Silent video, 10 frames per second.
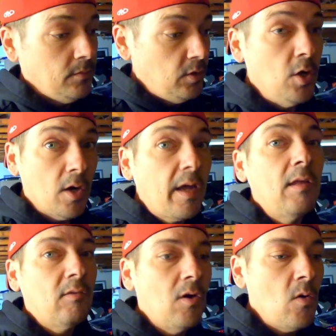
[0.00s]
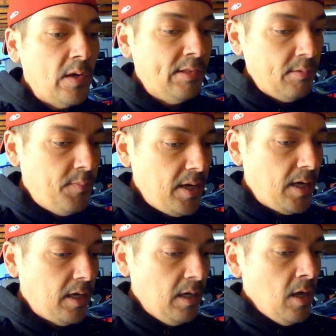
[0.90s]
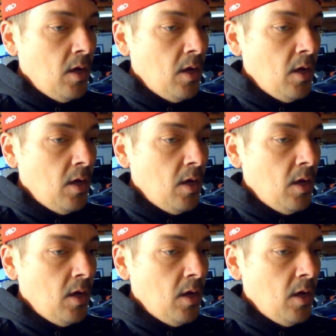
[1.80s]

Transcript: look is going to be